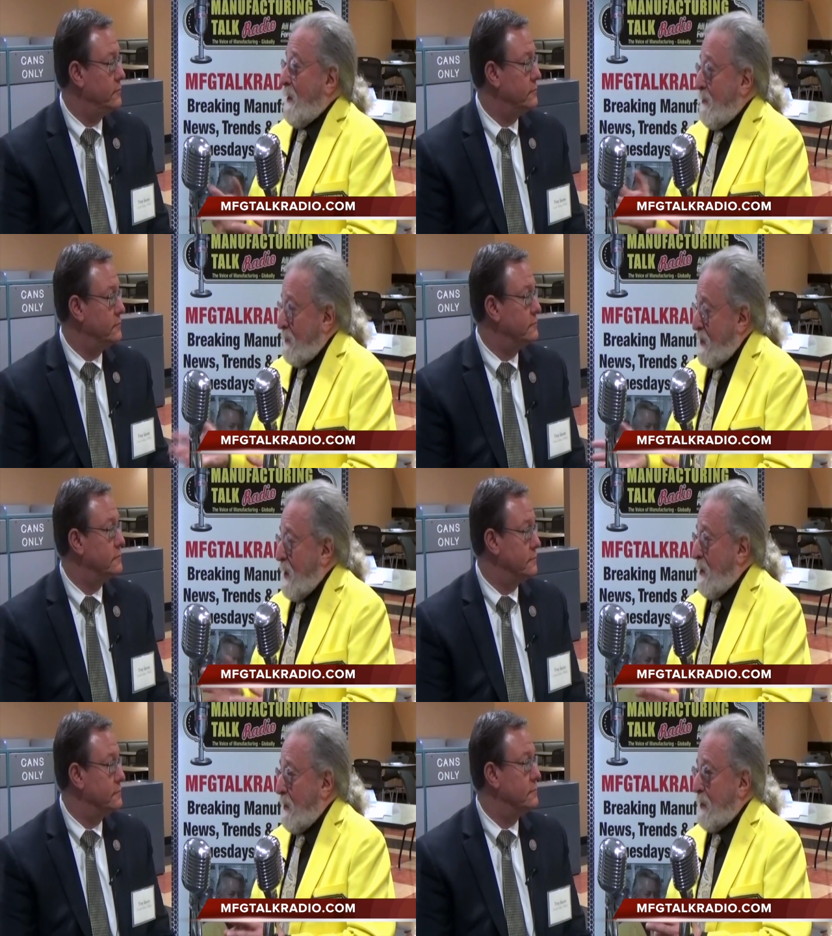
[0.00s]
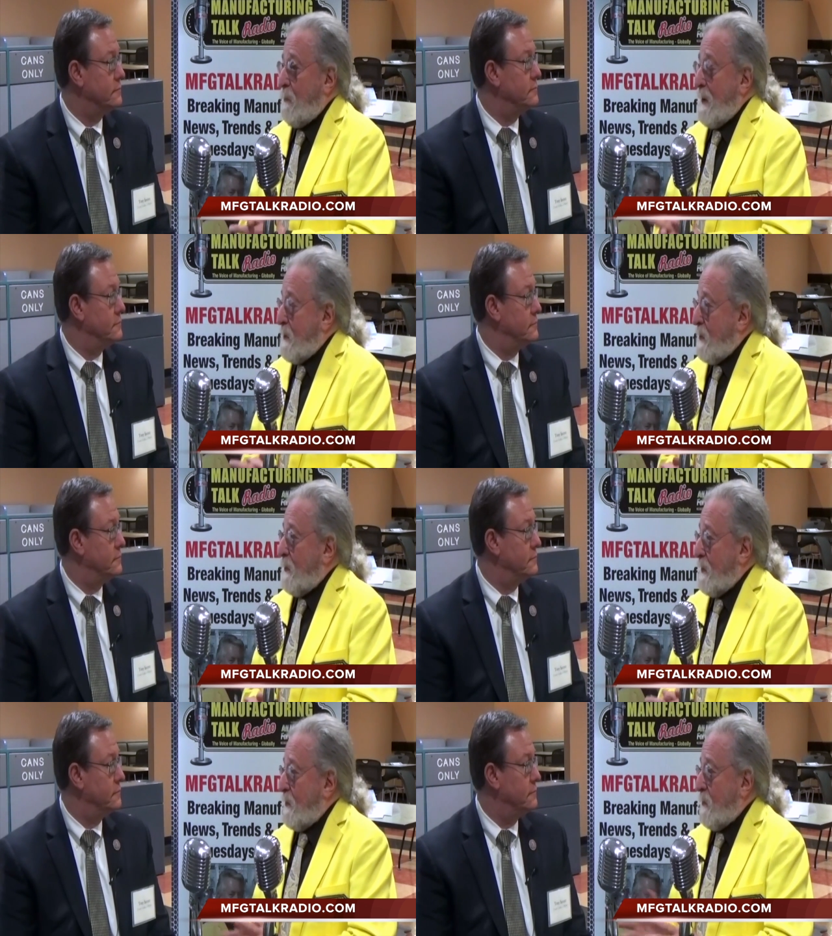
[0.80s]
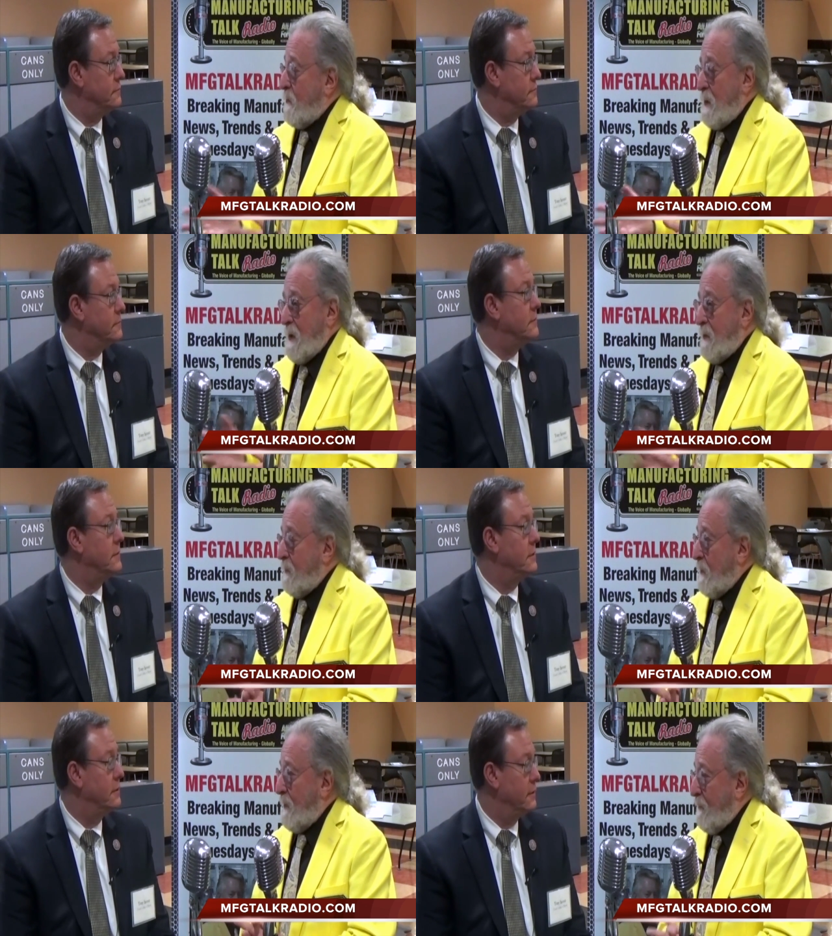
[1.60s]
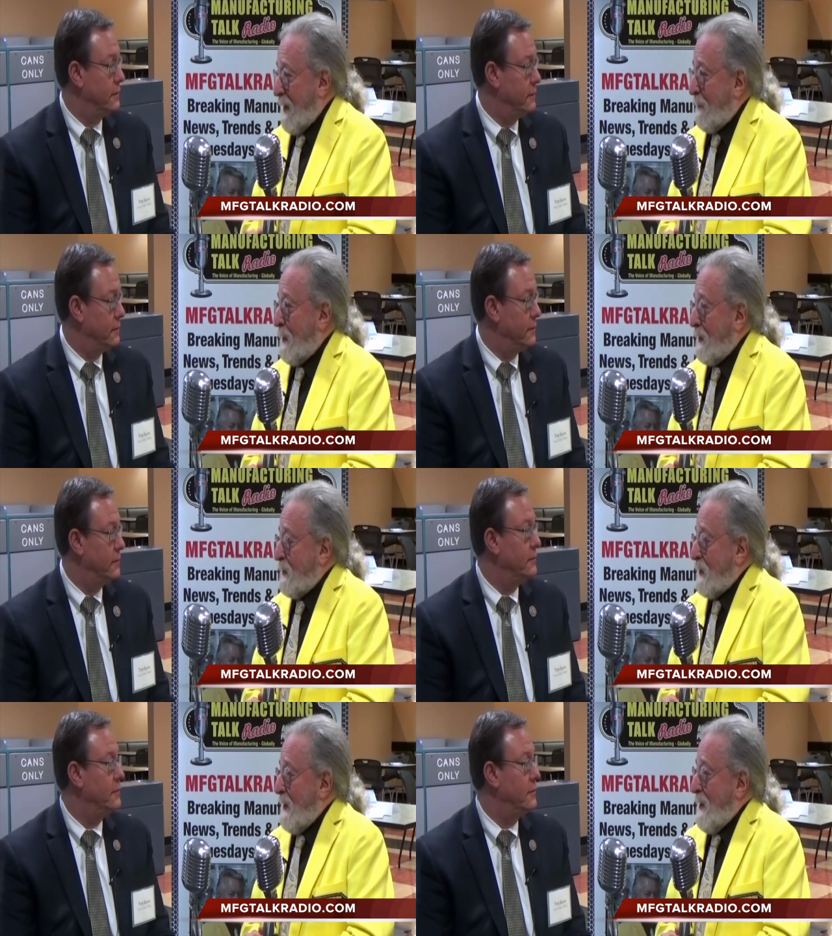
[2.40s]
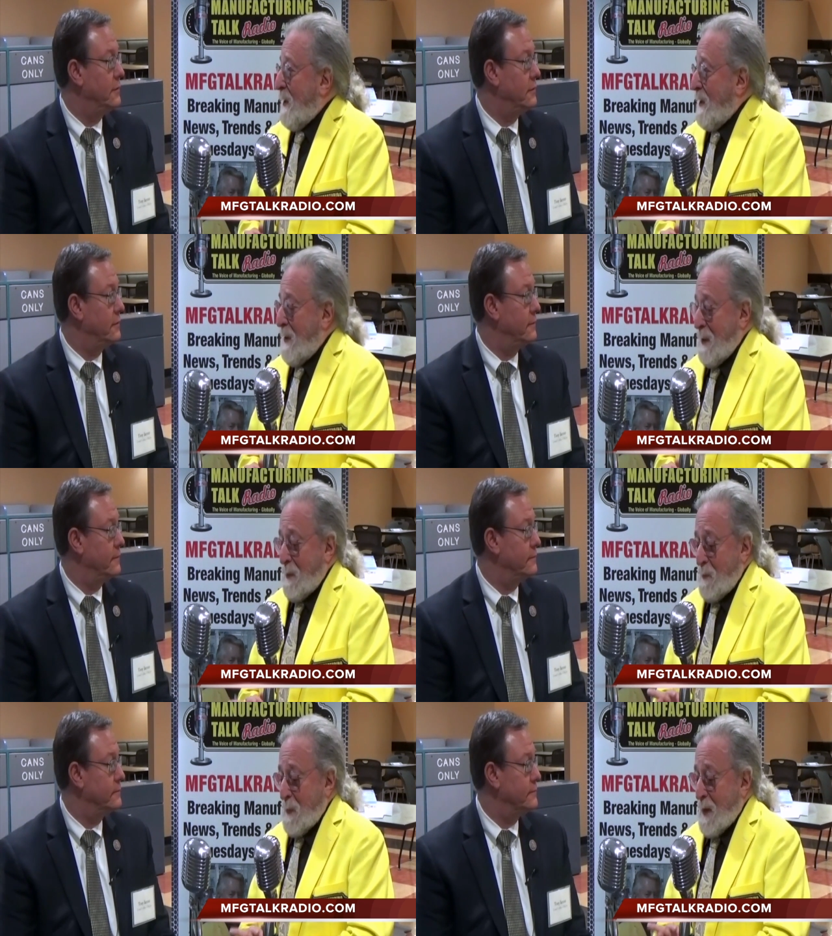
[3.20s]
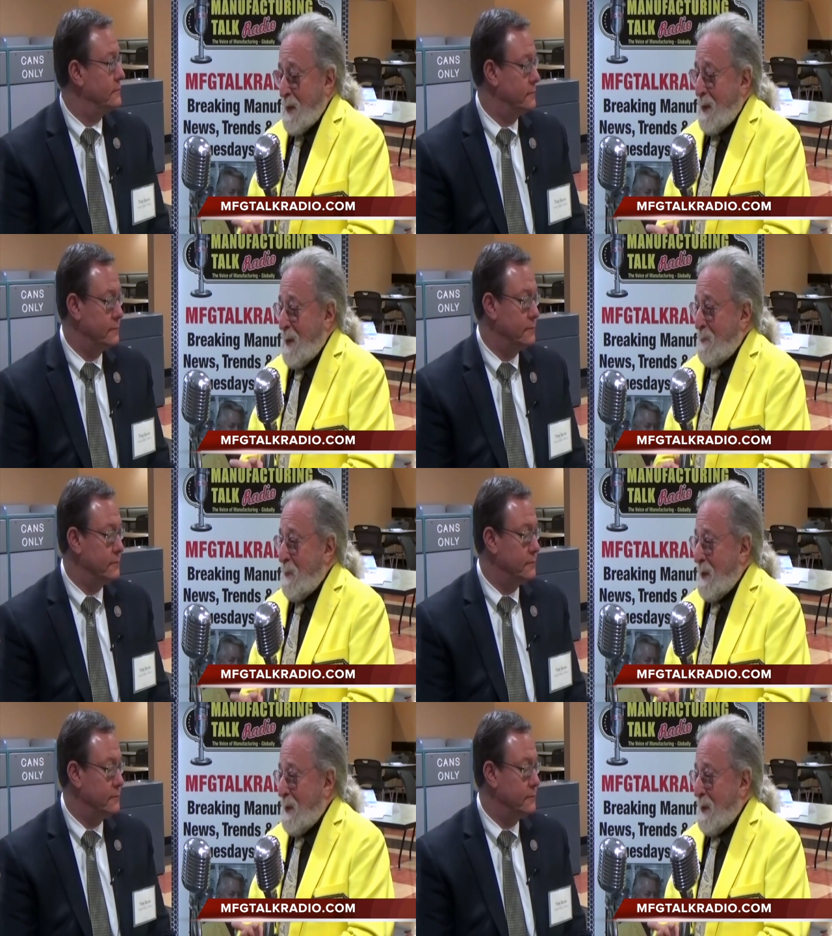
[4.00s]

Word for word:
Speaker 1: and then the retiring rate. So this is really uh, fabulous. Um, I had